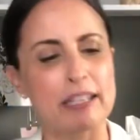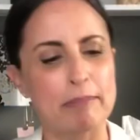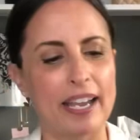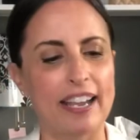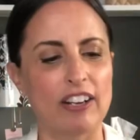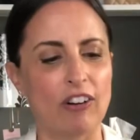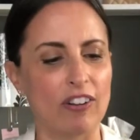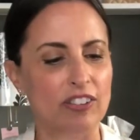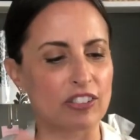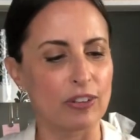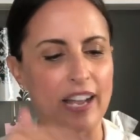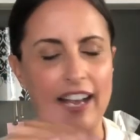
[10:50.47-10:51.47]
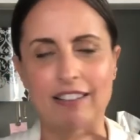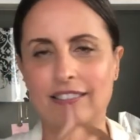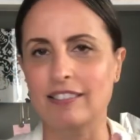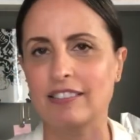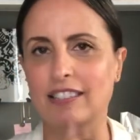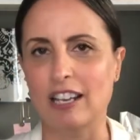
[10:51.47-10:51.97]
bag also has
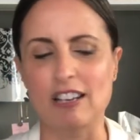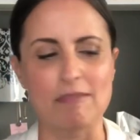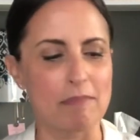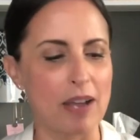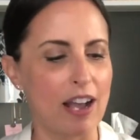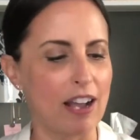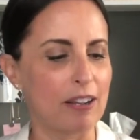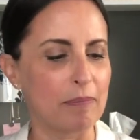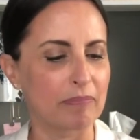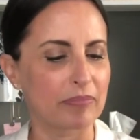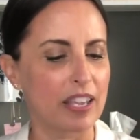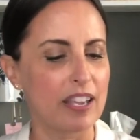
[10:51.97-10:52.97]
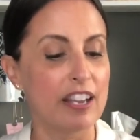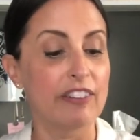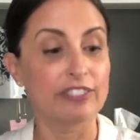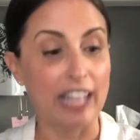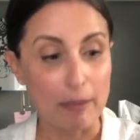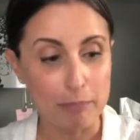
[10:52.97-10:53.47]
some um,
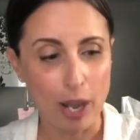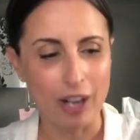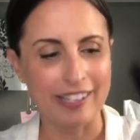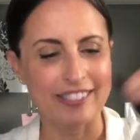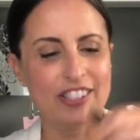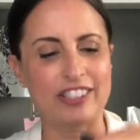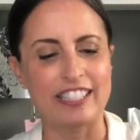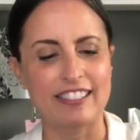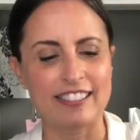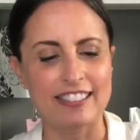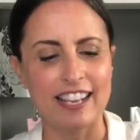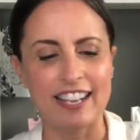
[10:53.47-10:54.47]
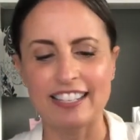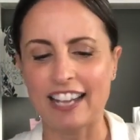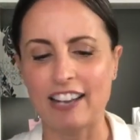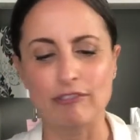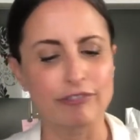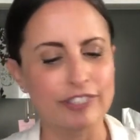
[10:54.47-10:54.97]
flap pockets on the inside.
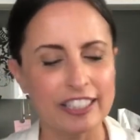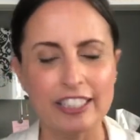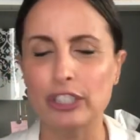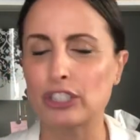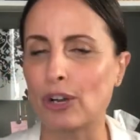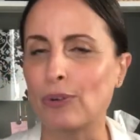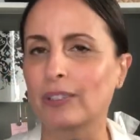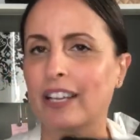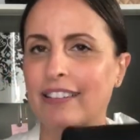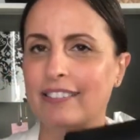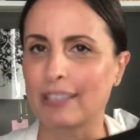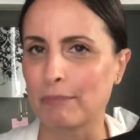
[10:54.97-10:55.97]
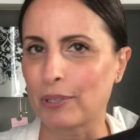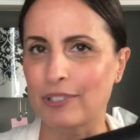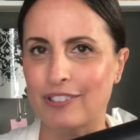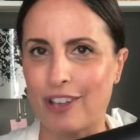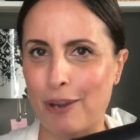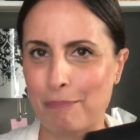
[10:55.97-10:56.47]
I really don't like
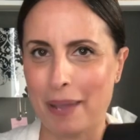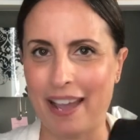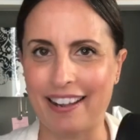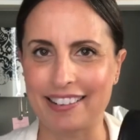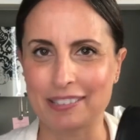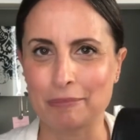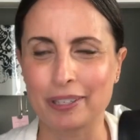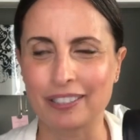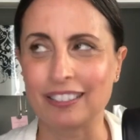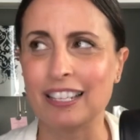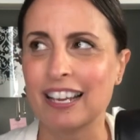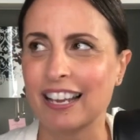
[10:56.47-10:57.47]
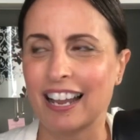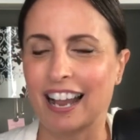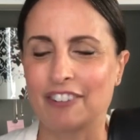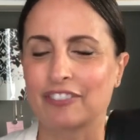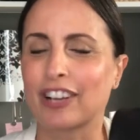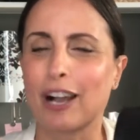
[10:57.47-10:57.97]
zippers on bags. I'm gonna,
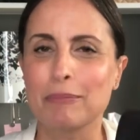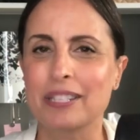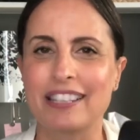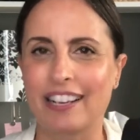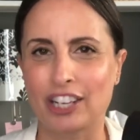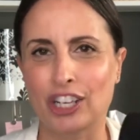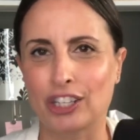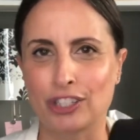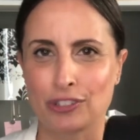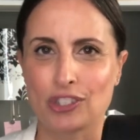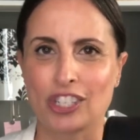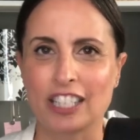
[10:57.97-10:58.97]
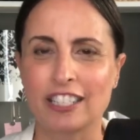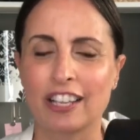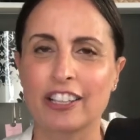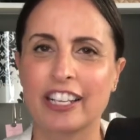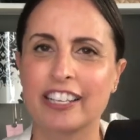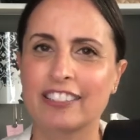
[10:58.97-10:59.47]
I've come to that conclusion.
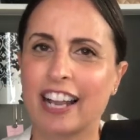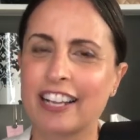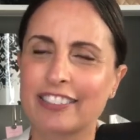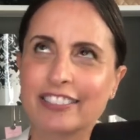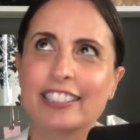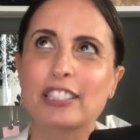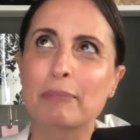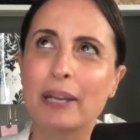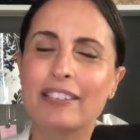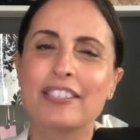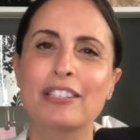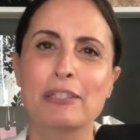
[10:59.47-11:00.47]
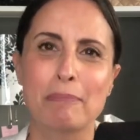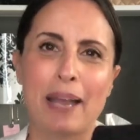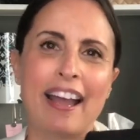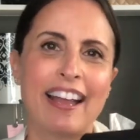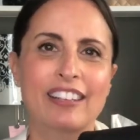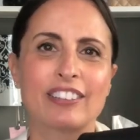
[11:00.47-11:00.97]
It, I, it depends on the
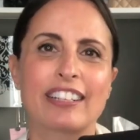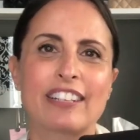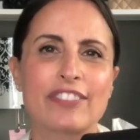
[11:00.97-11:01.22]
bag. Like, if